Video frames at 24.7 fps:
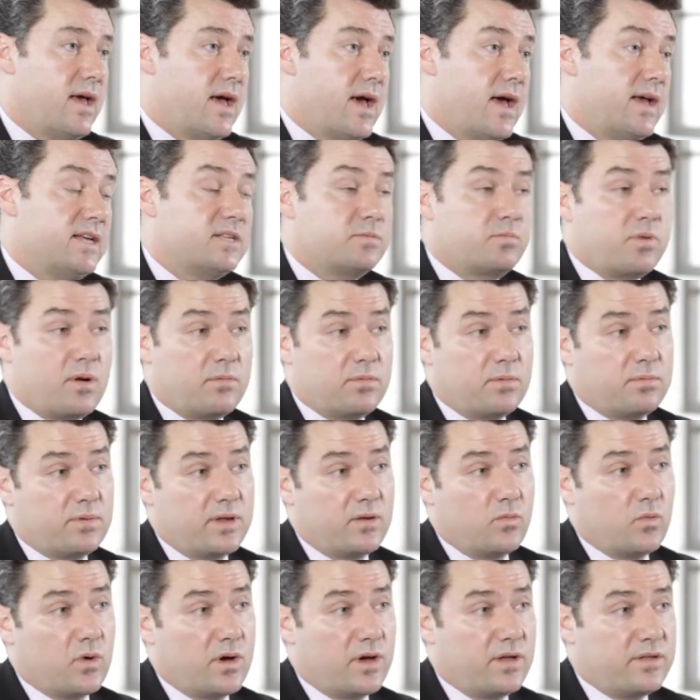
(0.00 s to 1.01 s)
It's probably
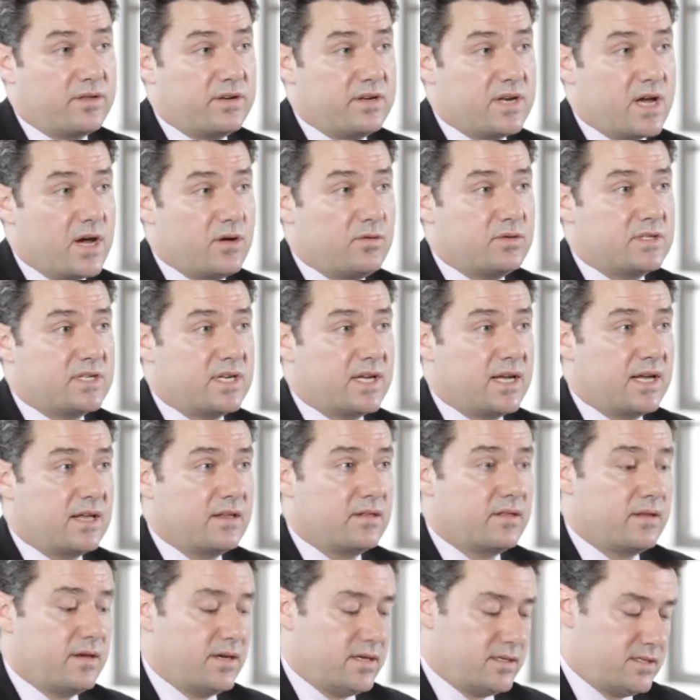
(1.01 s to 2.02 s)
worth noting
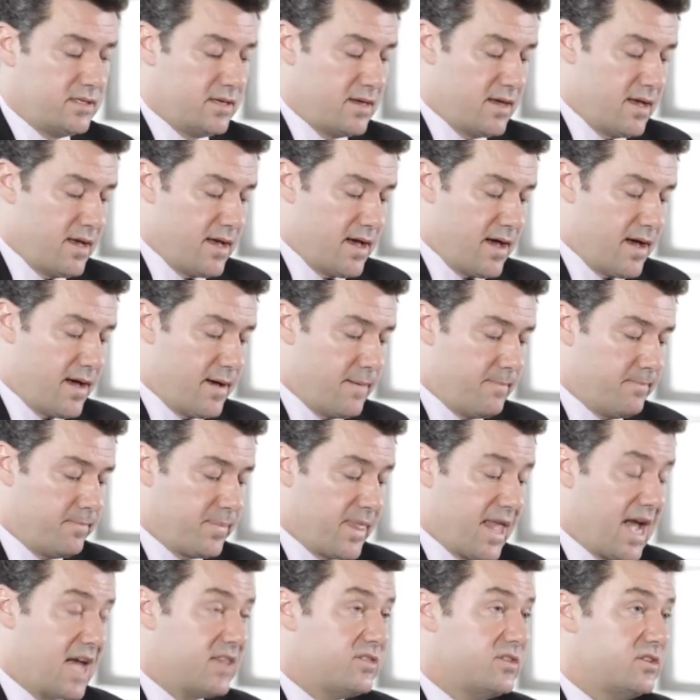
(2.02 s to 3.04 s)
that um,
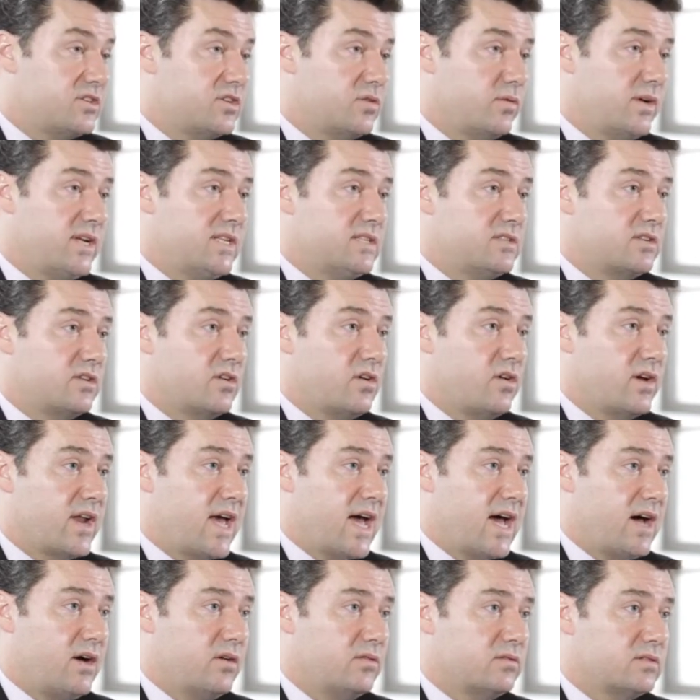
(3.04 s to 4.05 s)
had the tweets gone
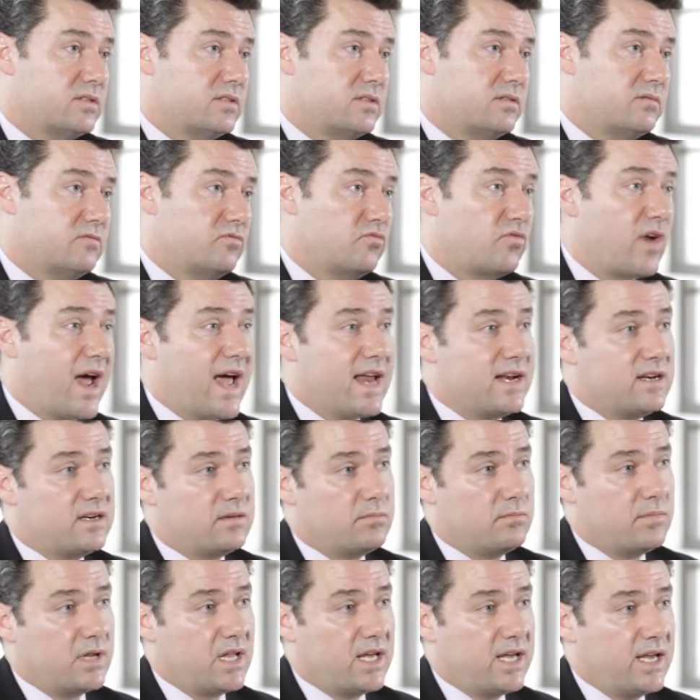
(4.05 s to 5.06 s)
out
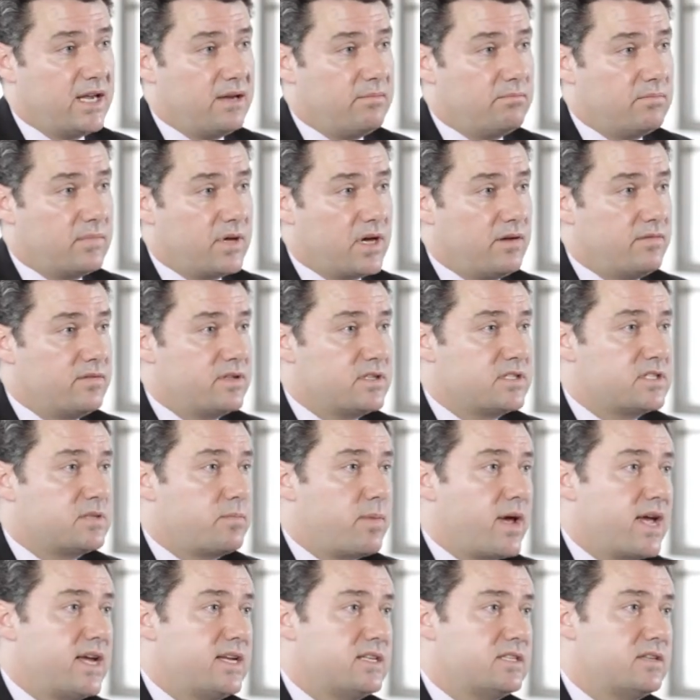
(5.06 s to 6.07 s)
randomly over the
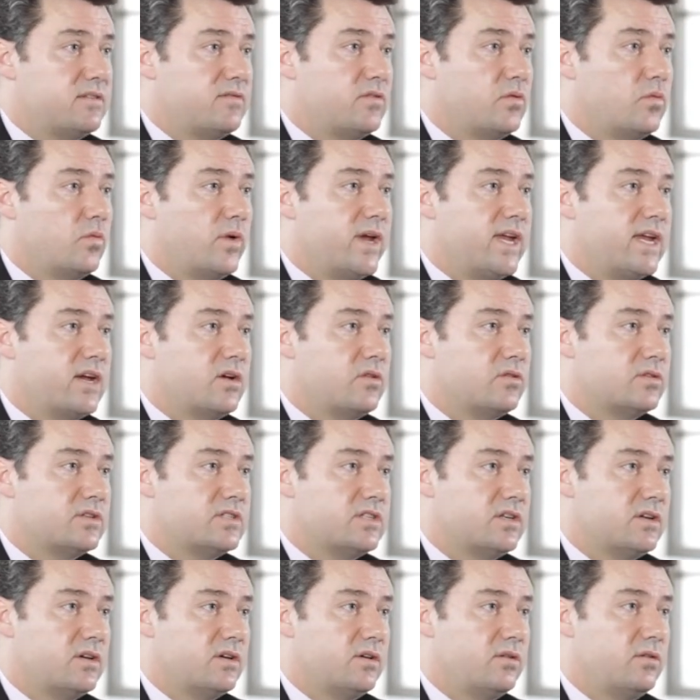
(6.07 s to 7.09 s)
space of a week or
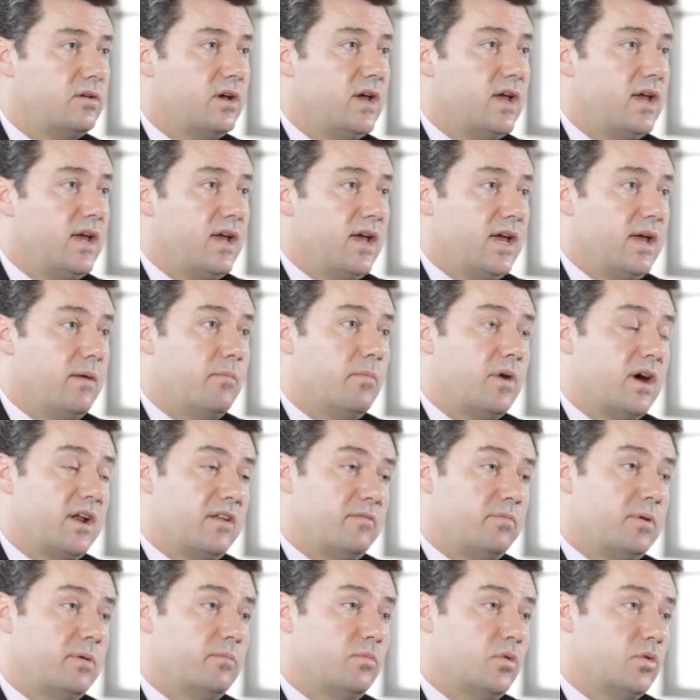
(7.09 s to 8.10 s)
two, it might have
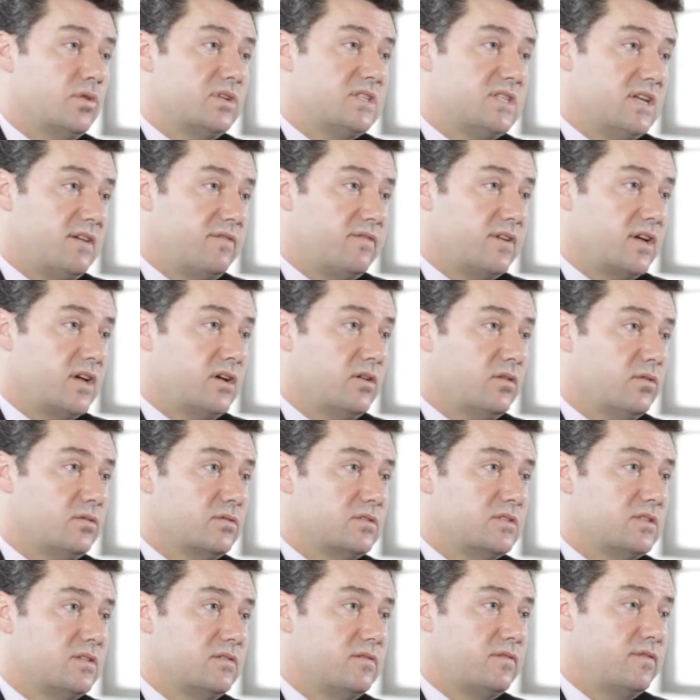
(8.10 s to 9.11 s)
been more
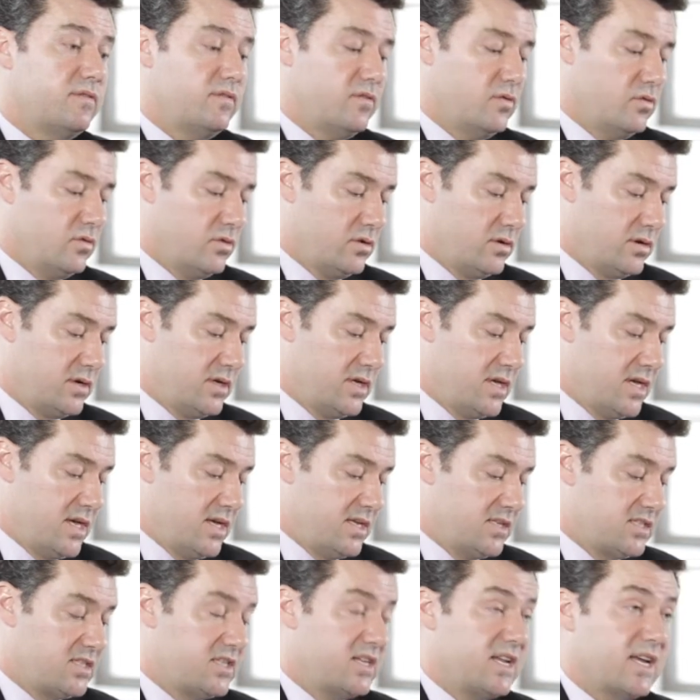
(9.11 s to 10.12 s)
difficult for
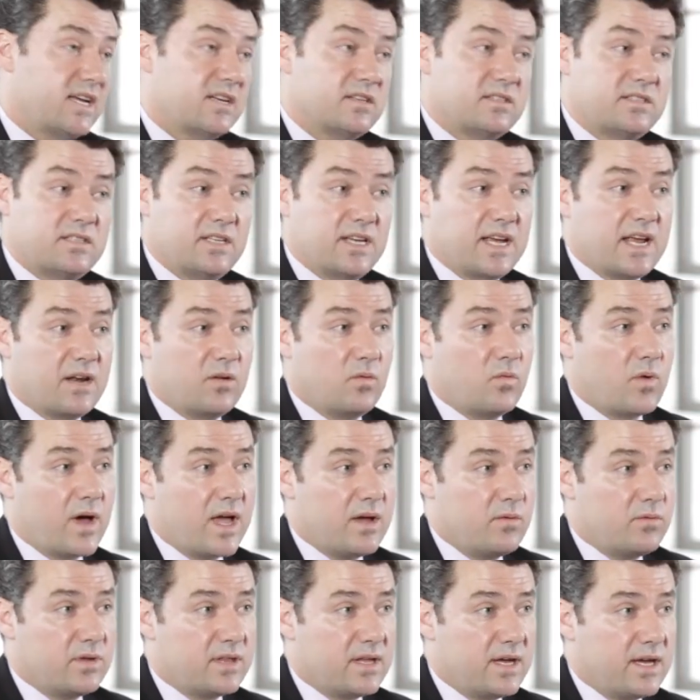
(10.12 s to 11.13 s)
Snickers to get away
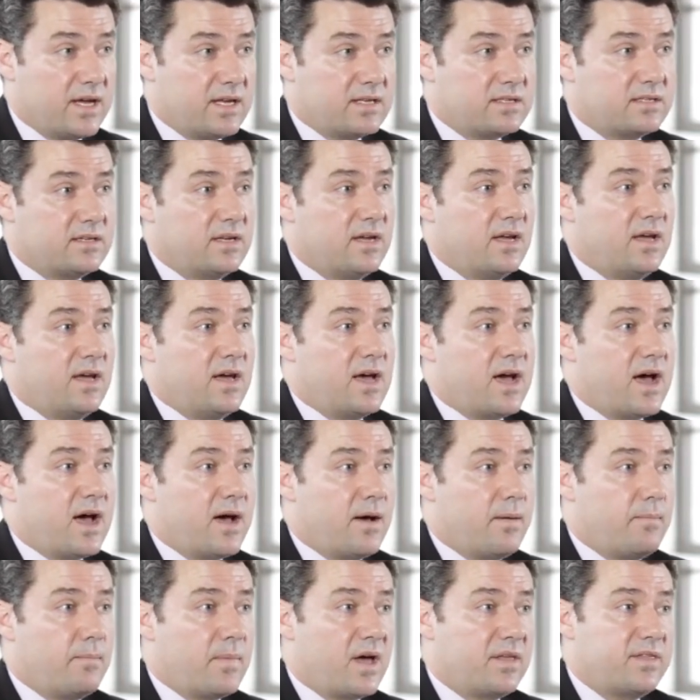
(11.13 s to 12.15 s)
with it.
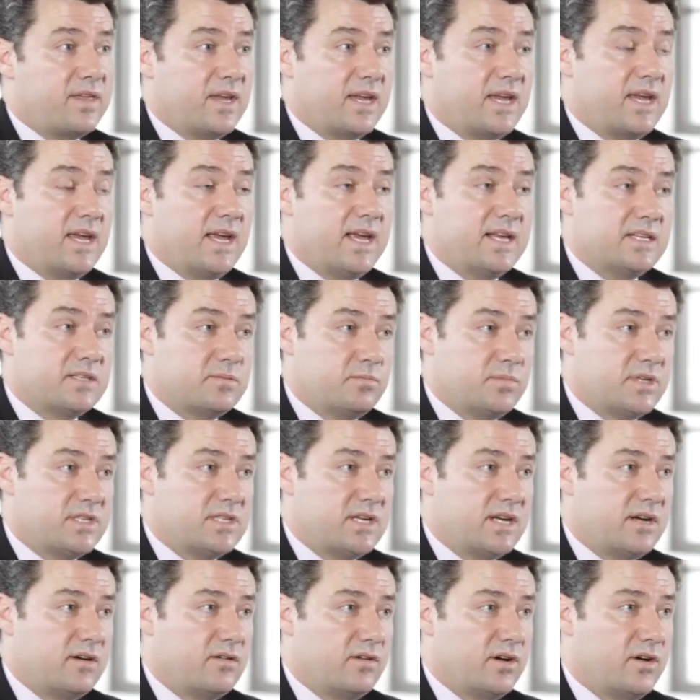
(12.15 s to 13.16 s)
Um, I think it is
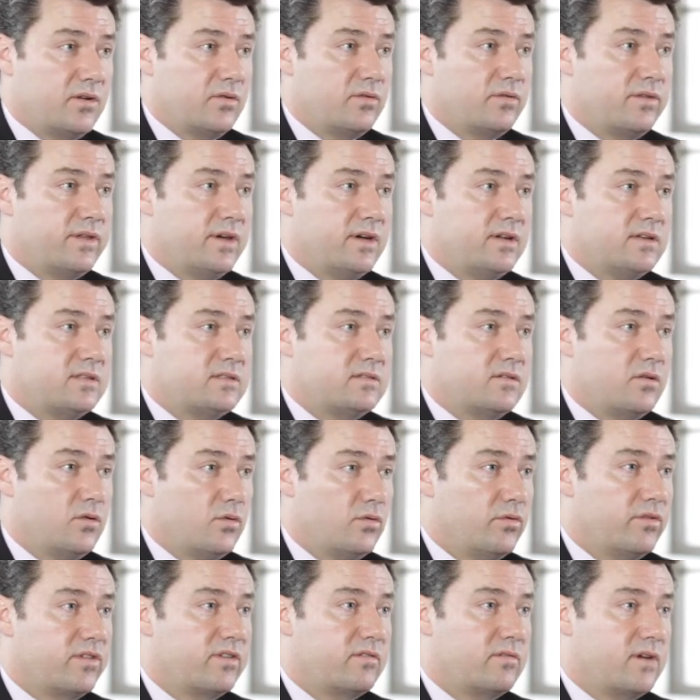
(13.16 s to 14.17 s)
material that
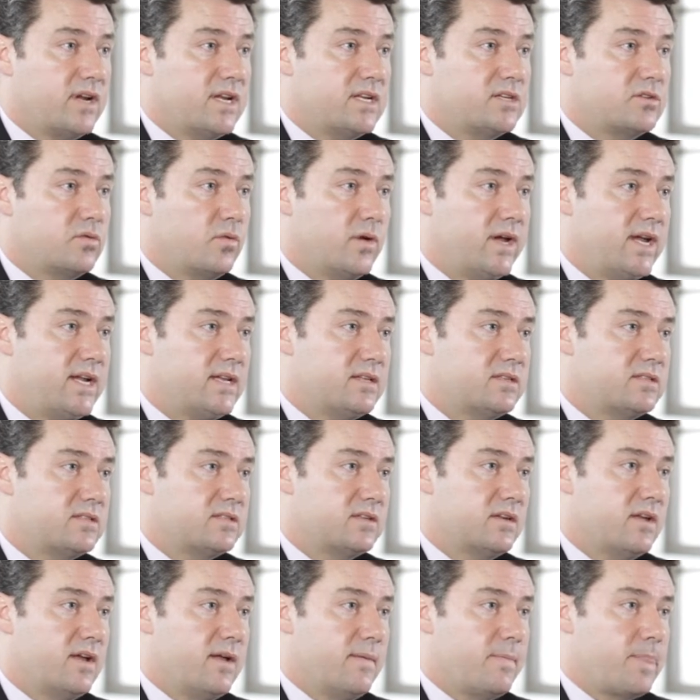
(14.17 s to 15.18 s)
all three tweets
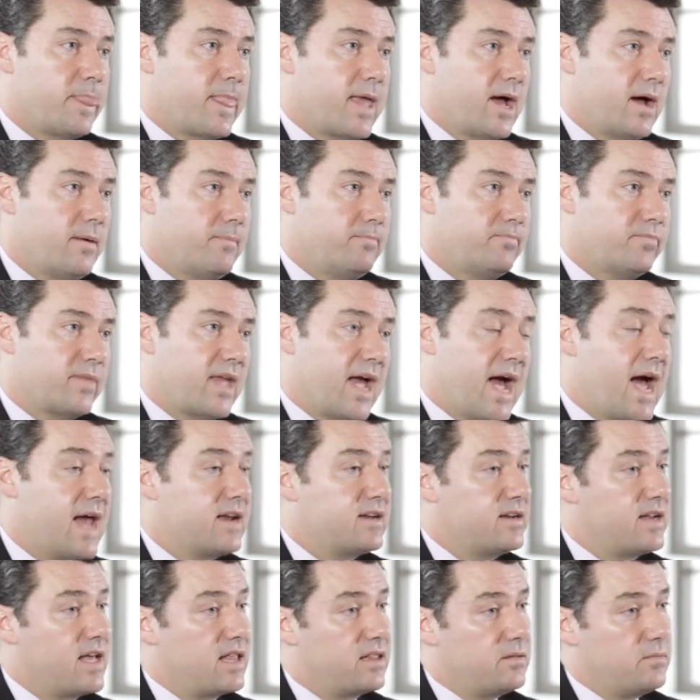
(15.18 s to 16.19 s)
um, had
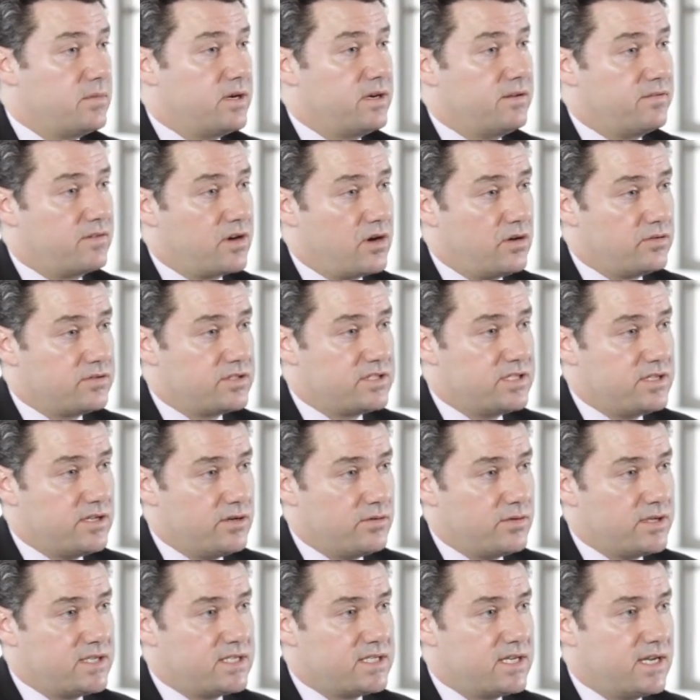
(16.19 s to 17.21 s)
an element of
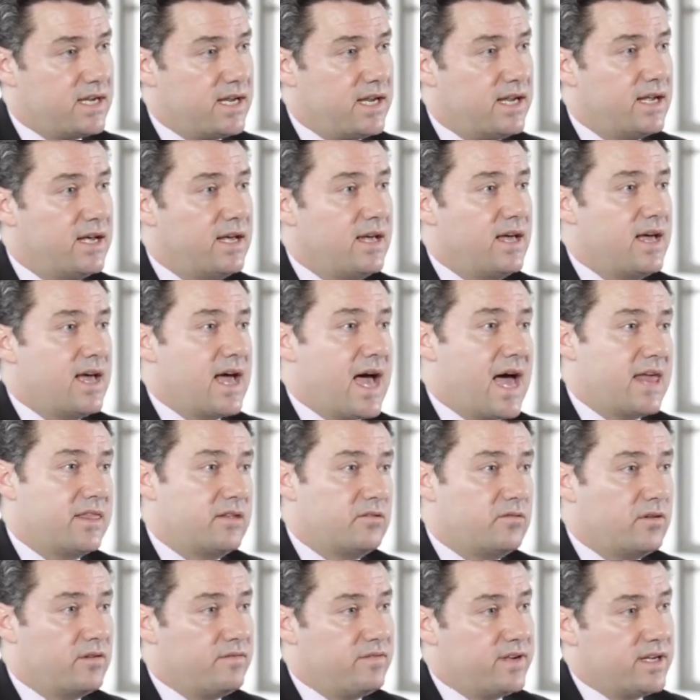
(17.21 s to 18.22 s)
continuity, and the
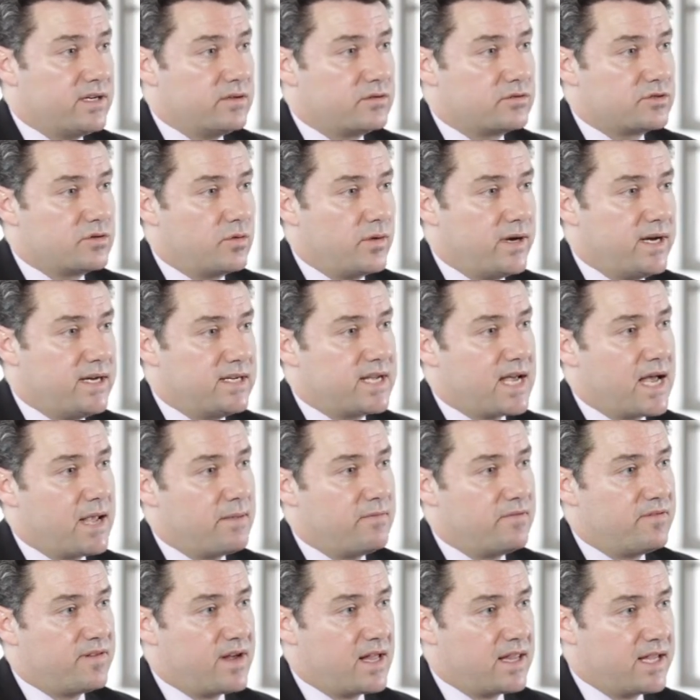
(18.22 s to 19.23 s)
reveal tweet
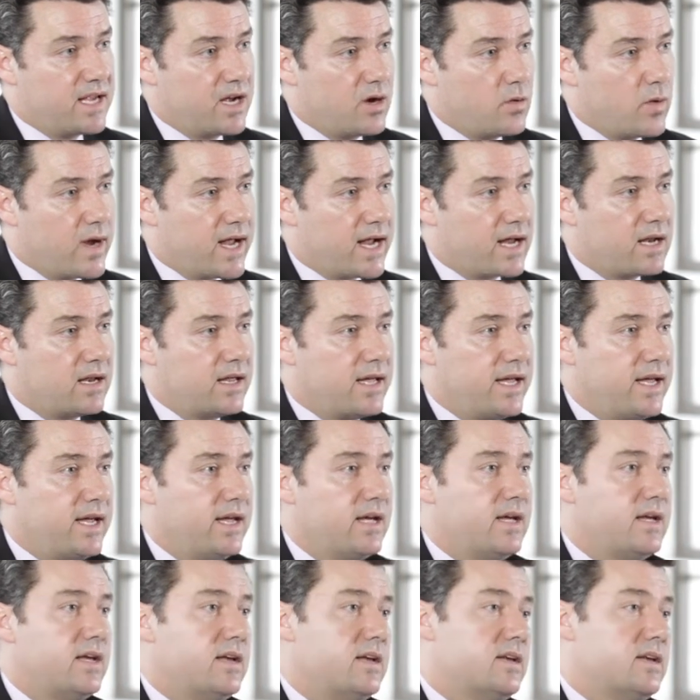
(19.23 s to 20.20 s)
came fairly quickly.